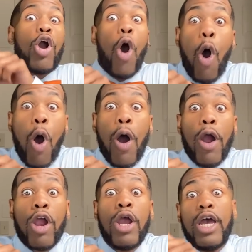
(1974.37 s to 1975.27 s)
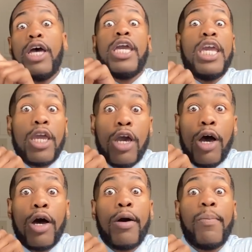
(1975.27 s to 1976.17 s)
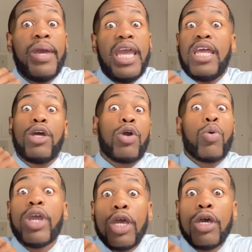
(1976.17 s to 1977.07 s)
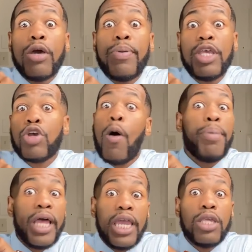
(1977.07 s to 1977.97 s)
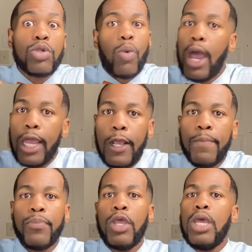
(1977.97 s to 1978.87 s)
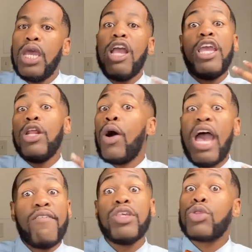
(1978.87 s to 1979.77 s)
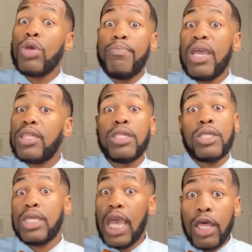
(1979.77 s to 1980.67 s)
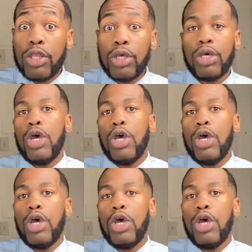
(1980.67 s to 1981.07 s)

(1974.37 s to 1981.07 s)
car, an income, and a crib, his own place, right? He don't have his three basics together,